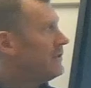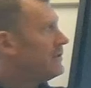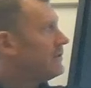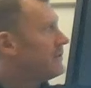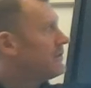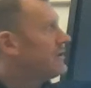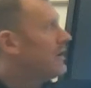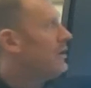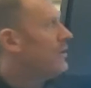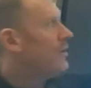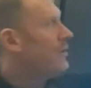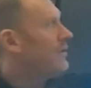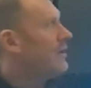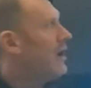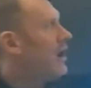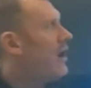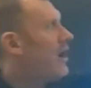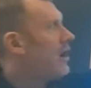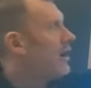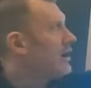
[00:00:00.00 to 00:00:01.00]
So
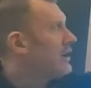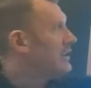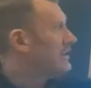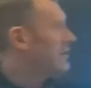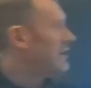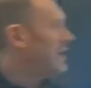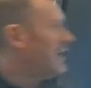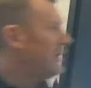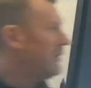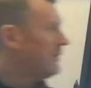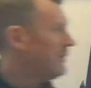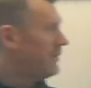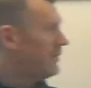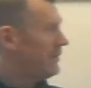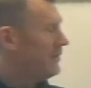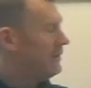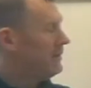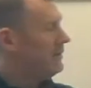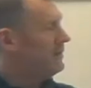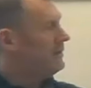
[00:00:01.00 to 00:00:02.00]
the arc length
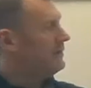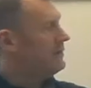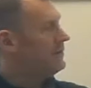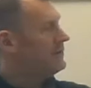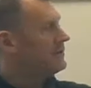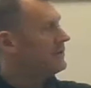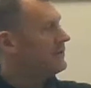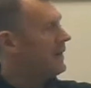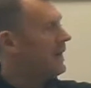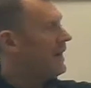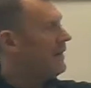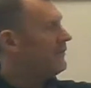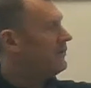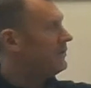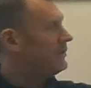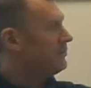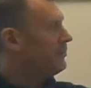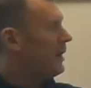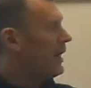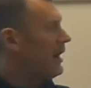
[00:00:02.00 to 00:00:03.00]

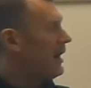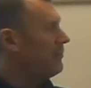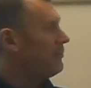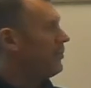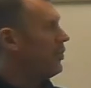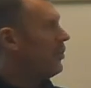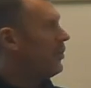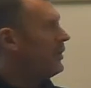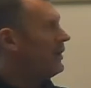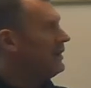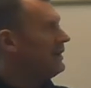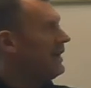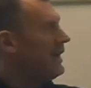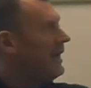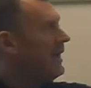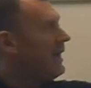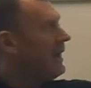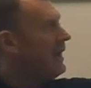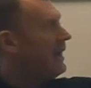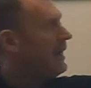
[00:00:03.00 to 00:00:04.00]
traveled by point
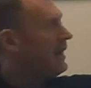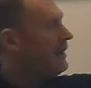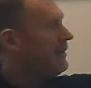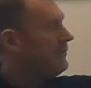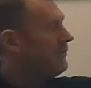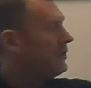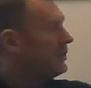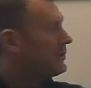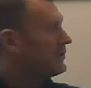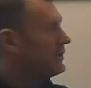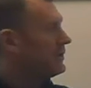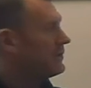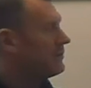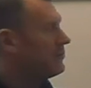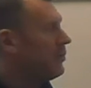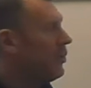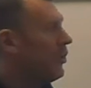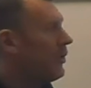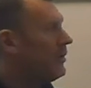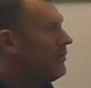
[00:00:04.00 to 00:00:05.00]
A versus
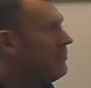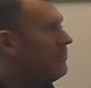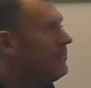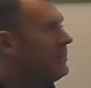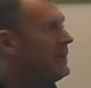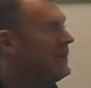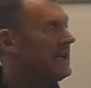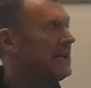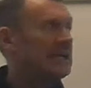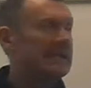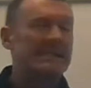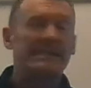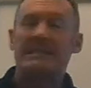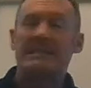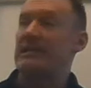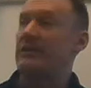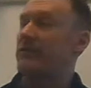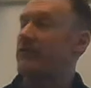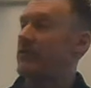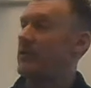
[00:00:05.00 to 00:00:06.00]
point B is
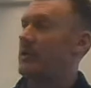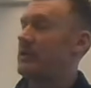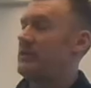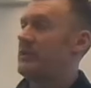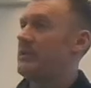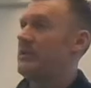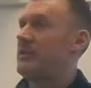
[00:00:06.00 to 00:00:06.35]
different.